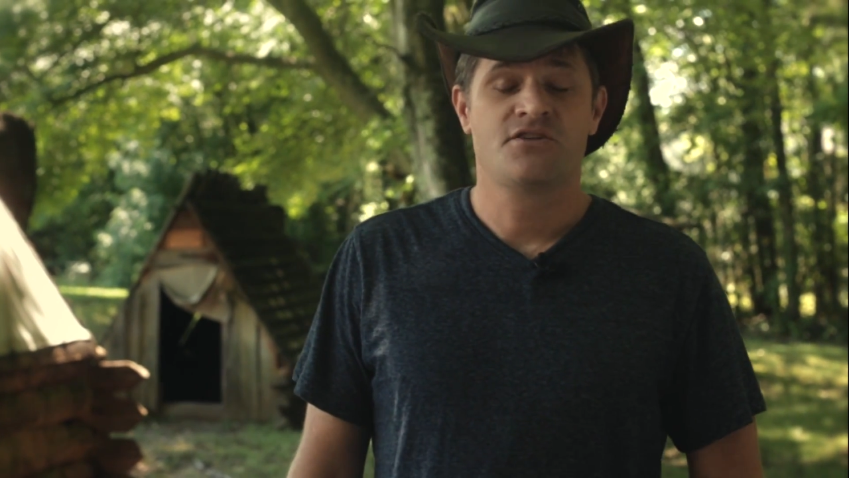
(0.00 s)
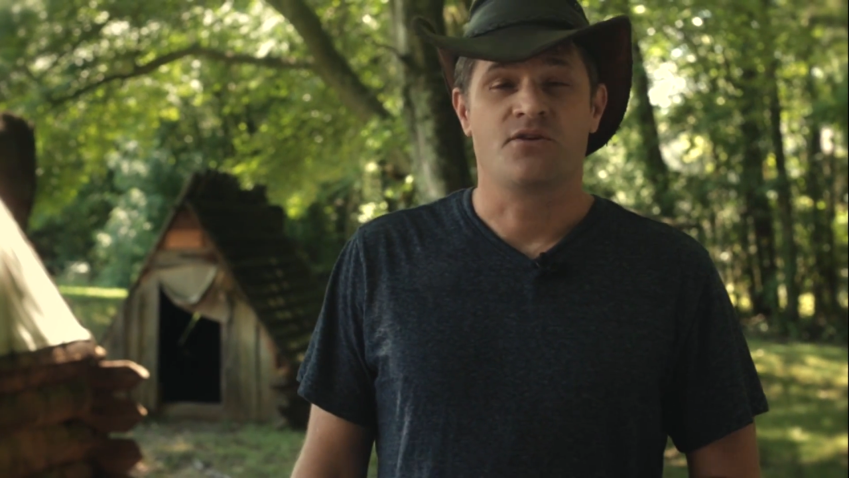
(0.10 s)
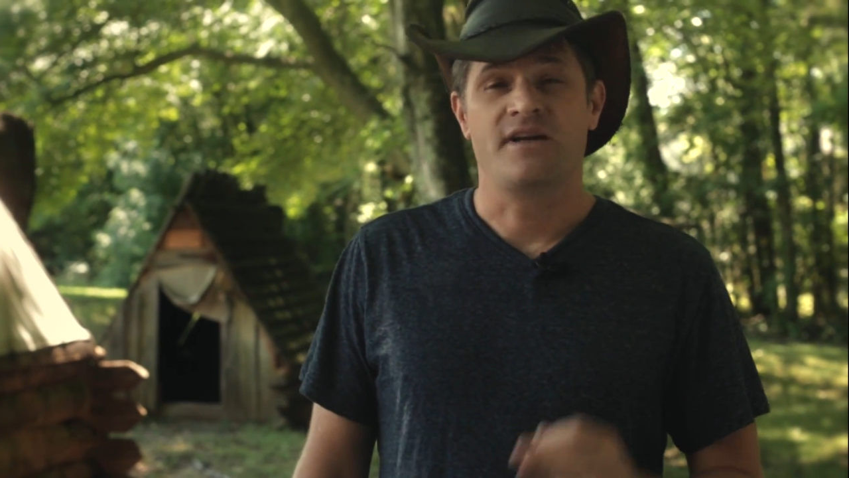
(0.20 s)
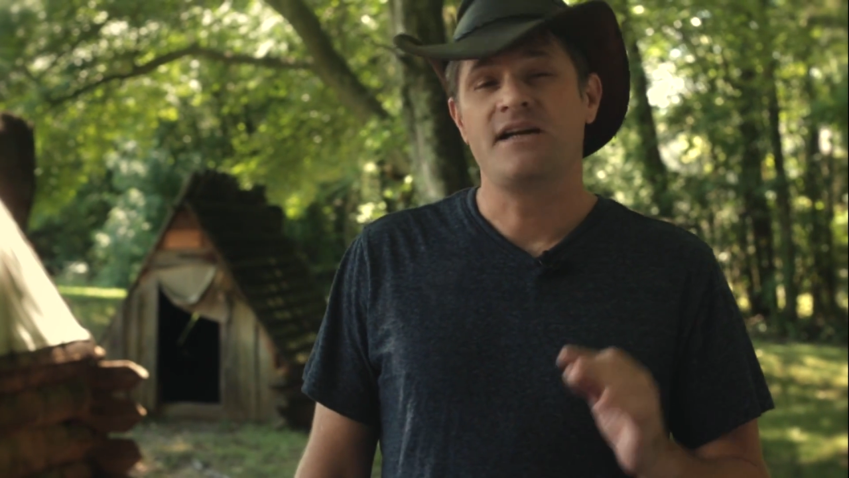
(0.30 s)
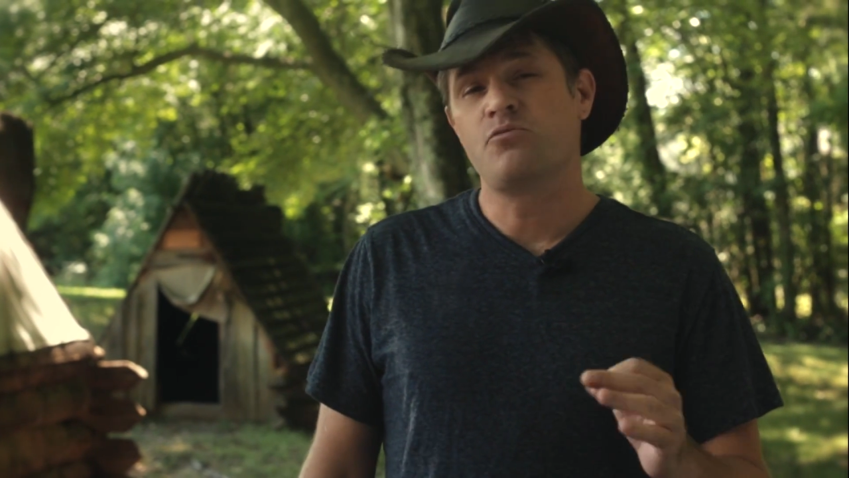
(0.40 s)

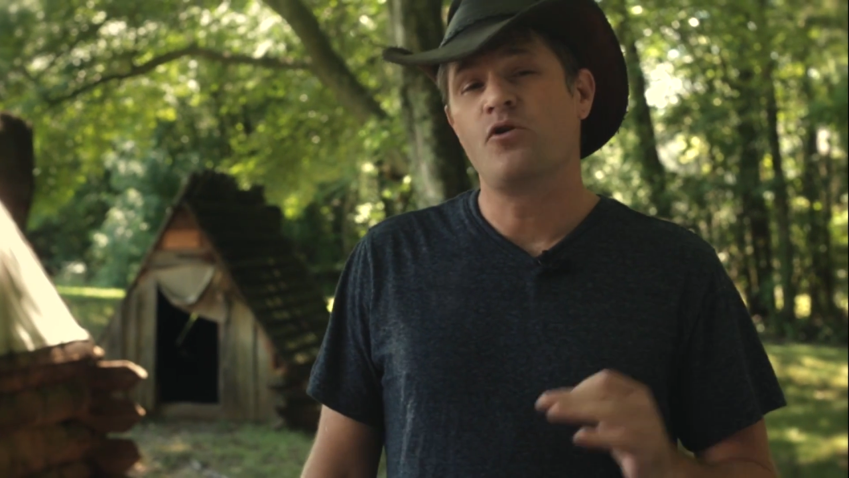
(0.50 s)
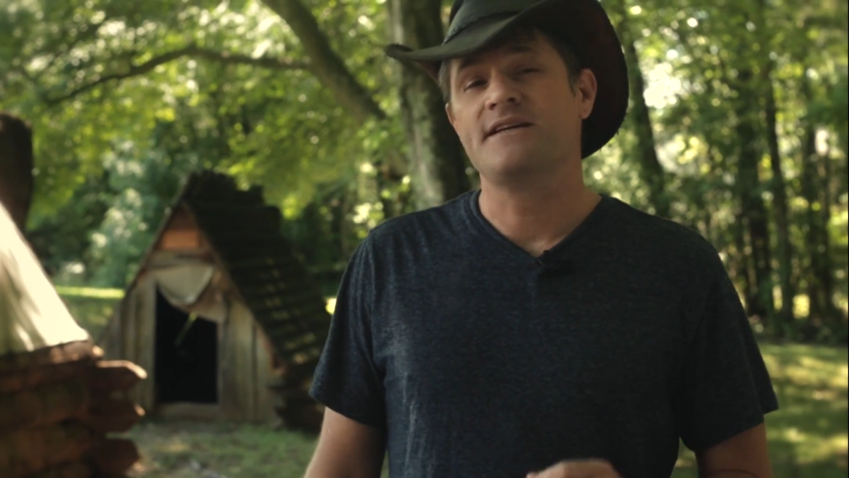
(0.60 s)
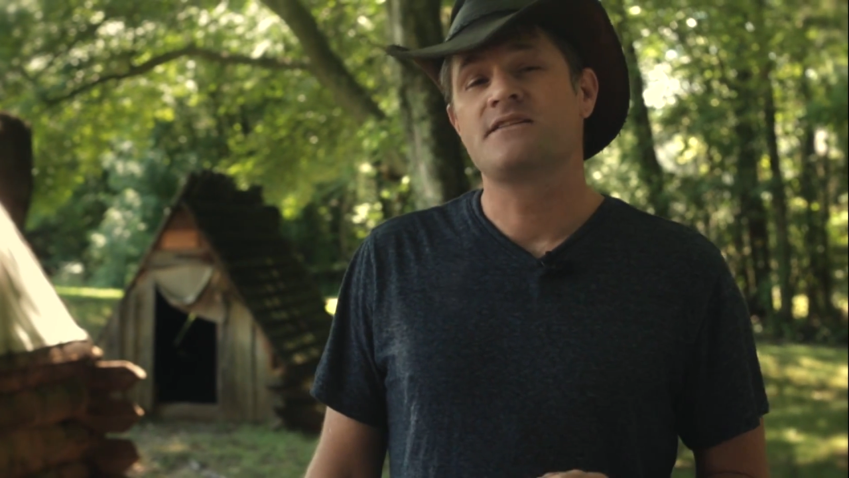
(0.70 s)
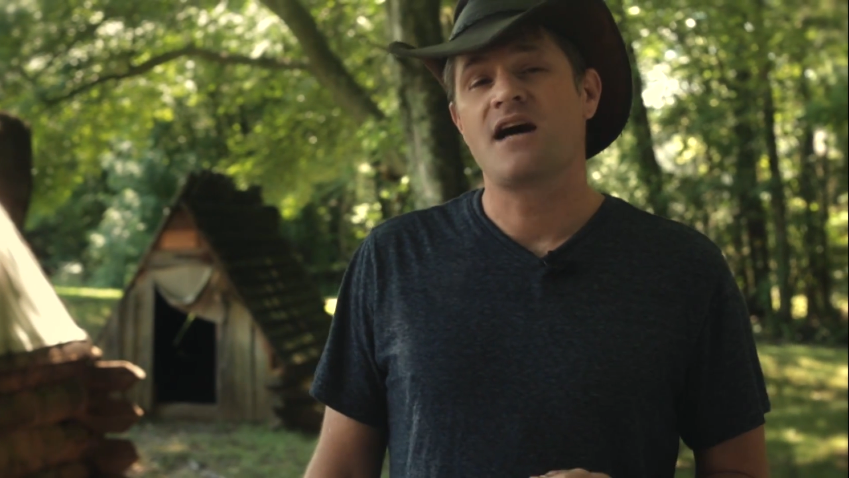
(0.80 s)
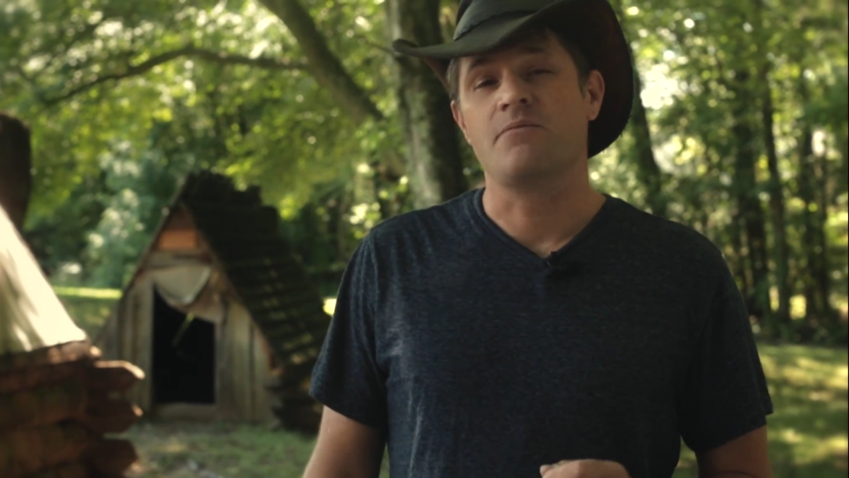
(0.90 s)
So at any point
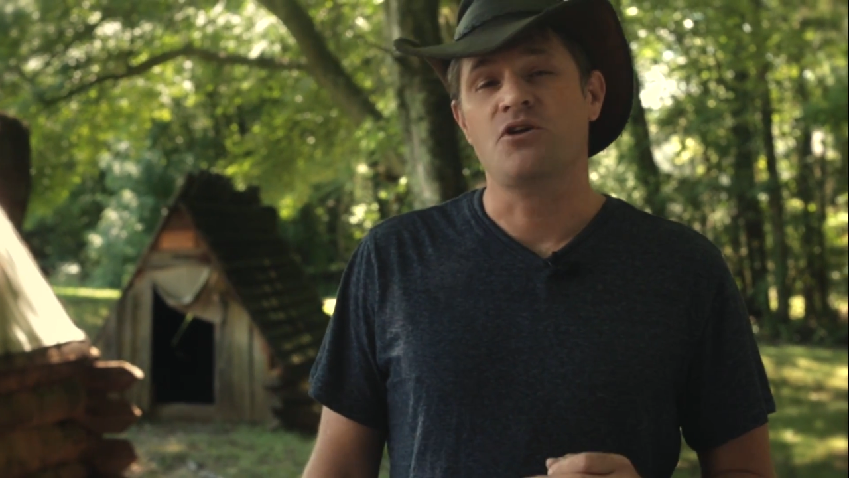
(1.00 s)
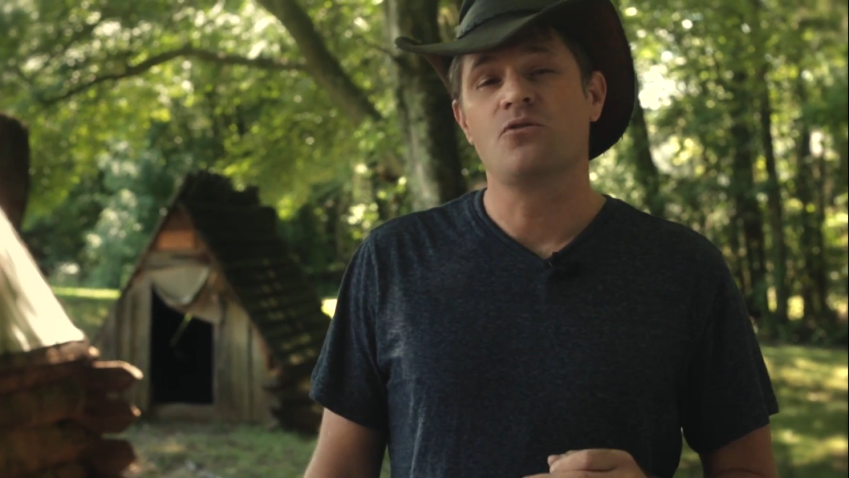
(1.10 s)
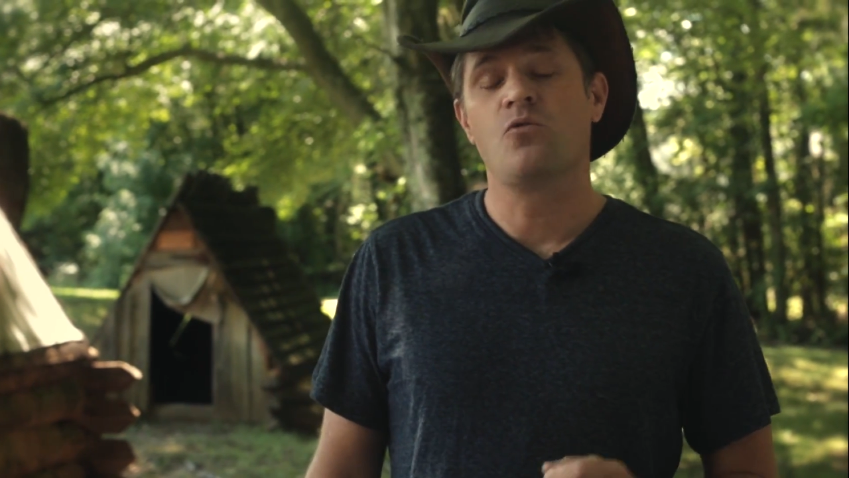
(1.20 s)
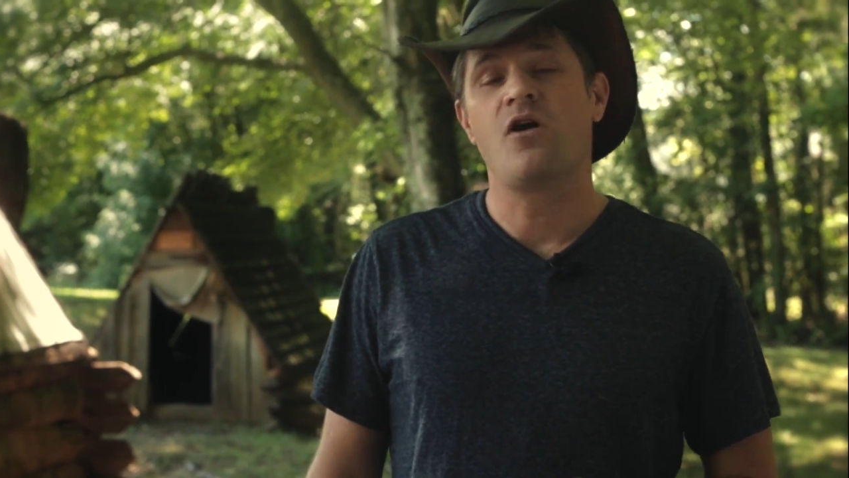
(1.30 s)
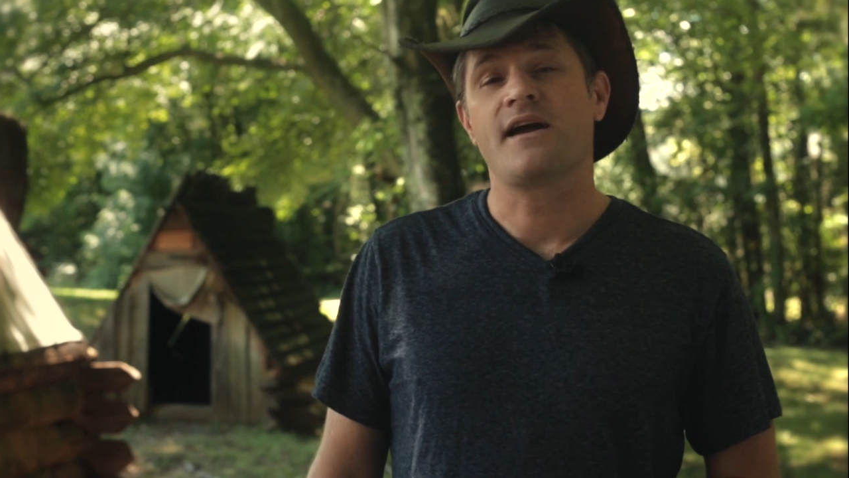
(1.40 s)
in time, you
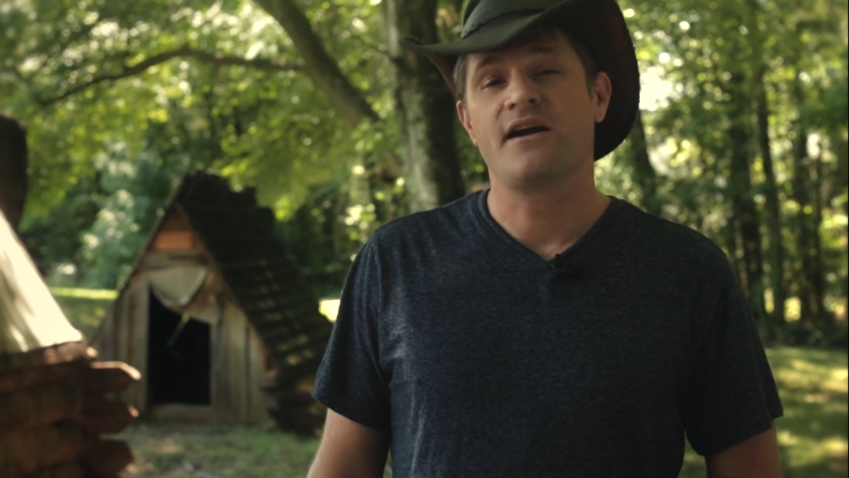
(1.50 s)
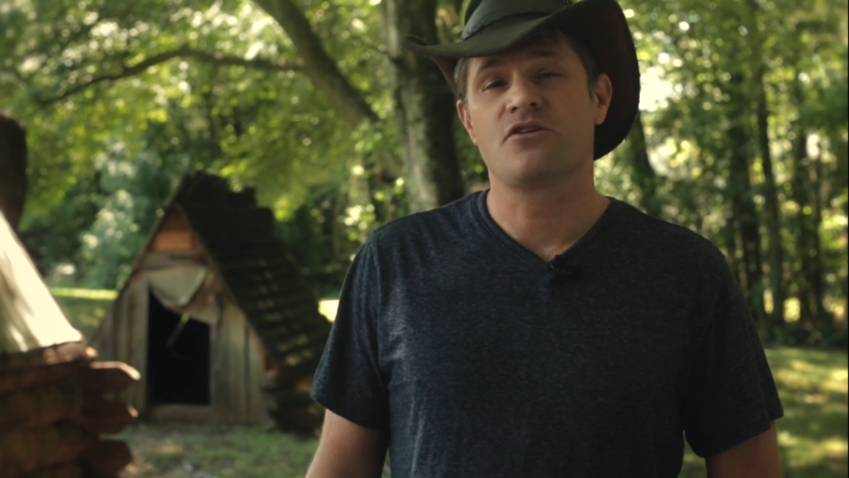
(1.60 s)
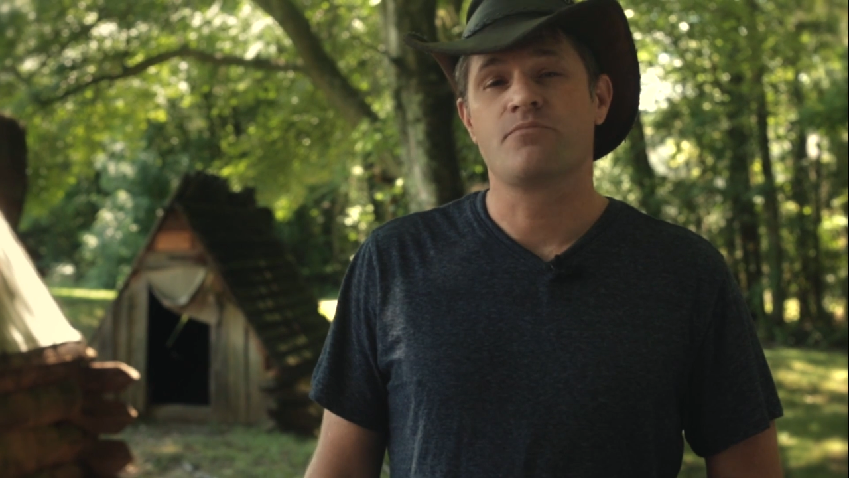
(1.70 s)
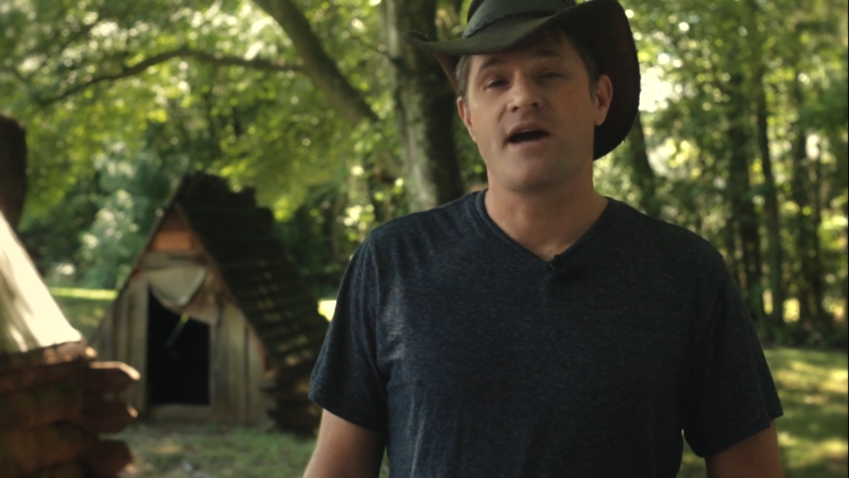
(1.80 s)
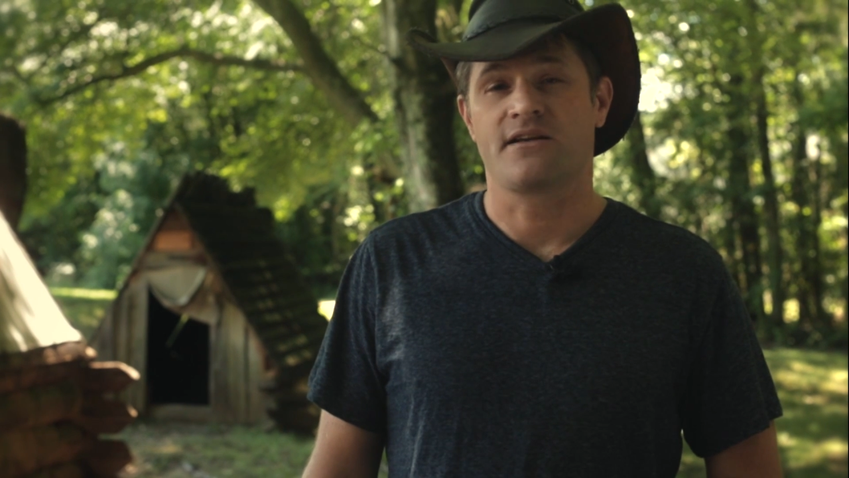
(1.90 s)
can walk out
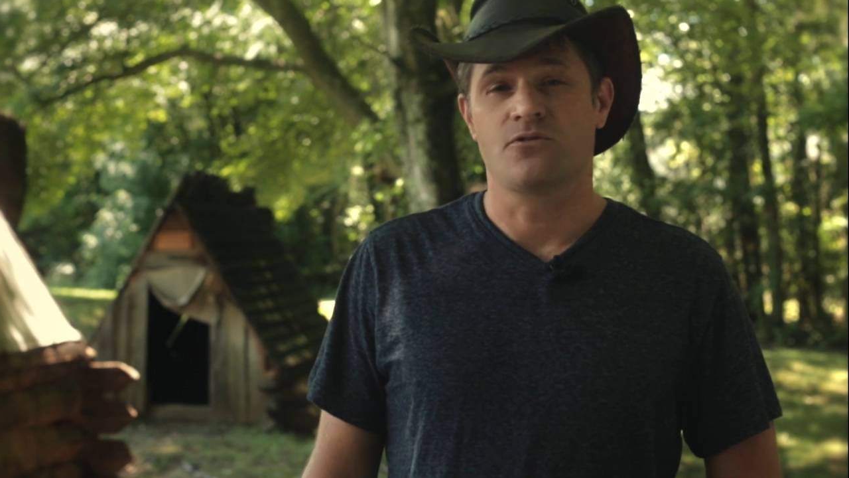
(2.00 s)
your back